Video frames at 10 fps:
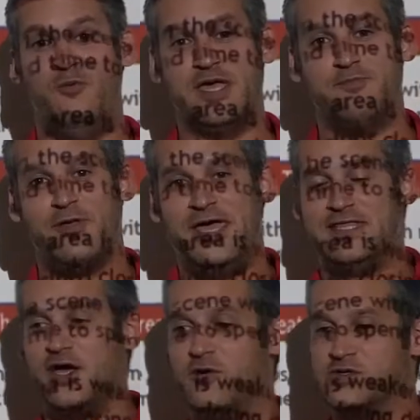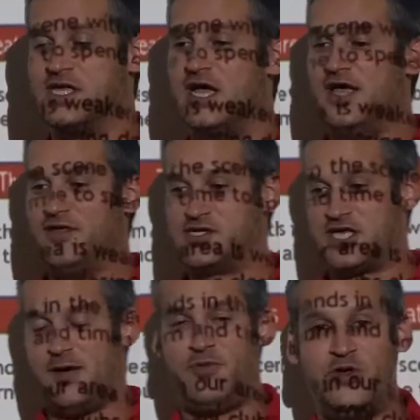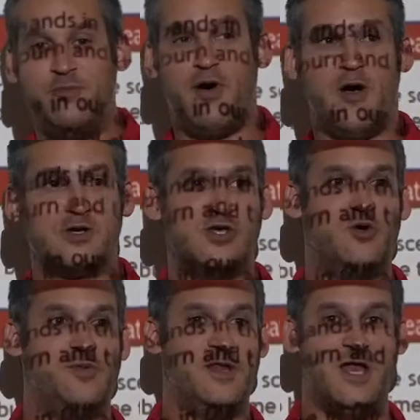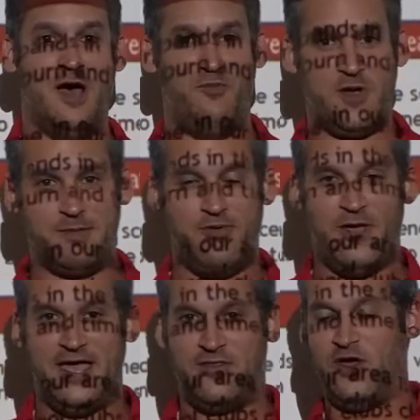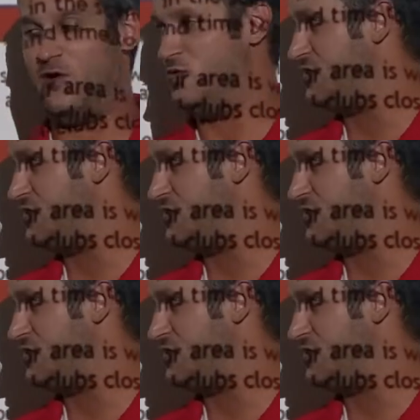We can play at those. There's a couple of new bars opening up. We can play at those.